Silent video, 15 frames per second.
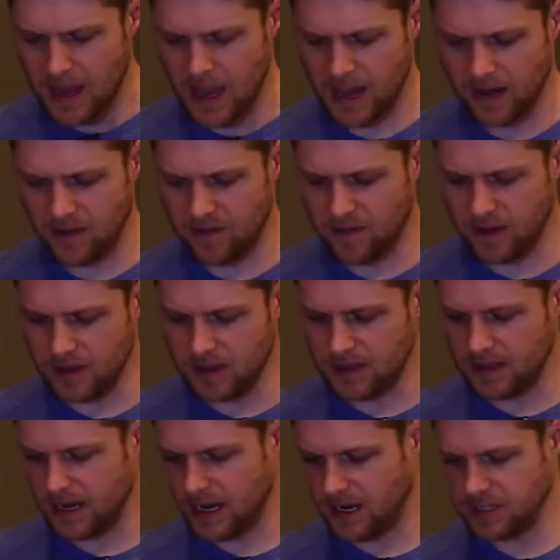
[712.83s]
And I find that
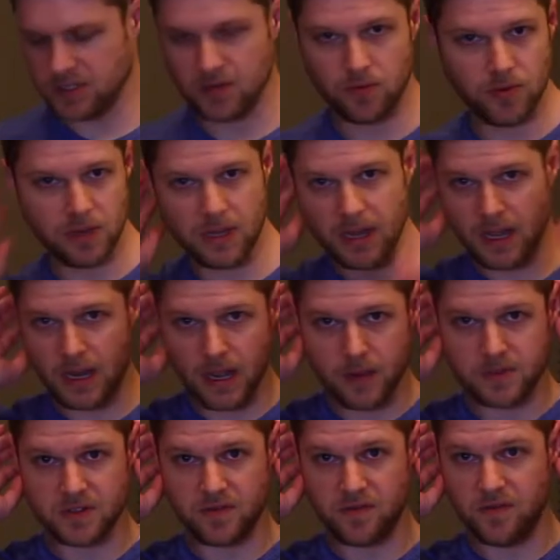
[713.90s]
that actually really kind of
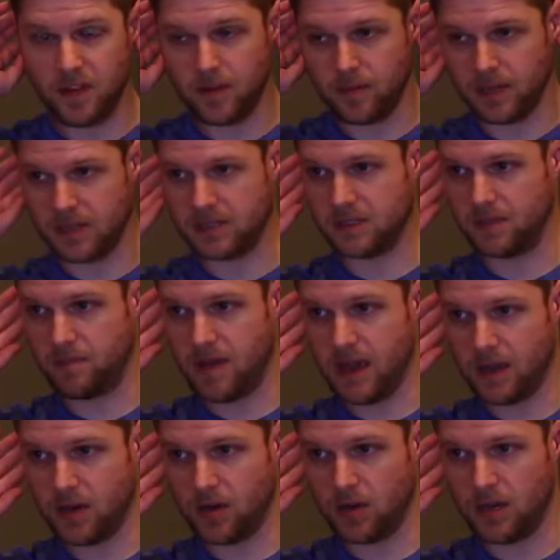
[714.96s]
helps it fit, because the
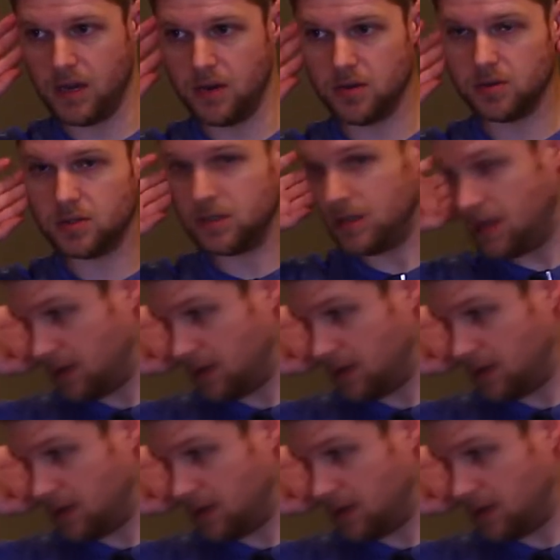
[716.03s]
back of your ears, at